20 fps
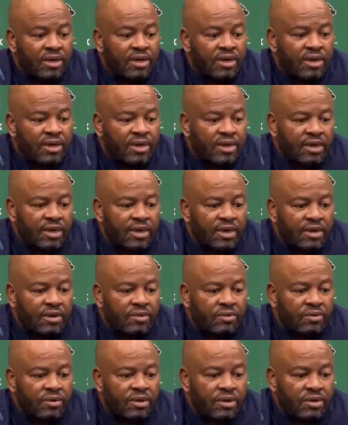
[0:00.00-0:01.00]
and
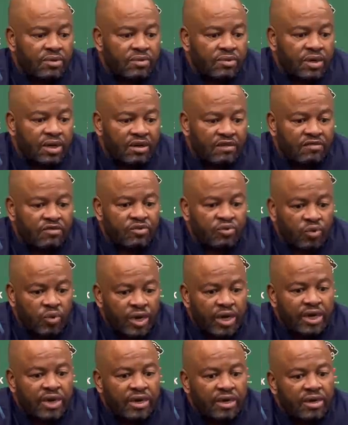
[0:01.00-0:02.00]
we have to
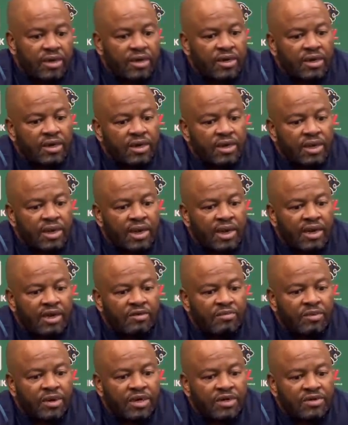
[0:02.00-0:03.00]
win that
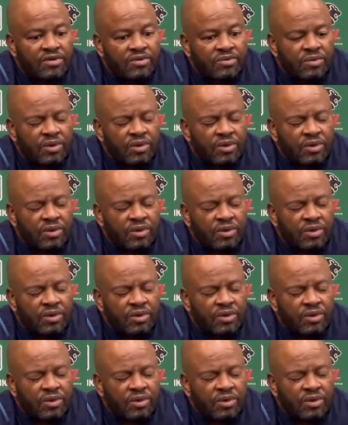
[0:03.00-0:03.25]
league match.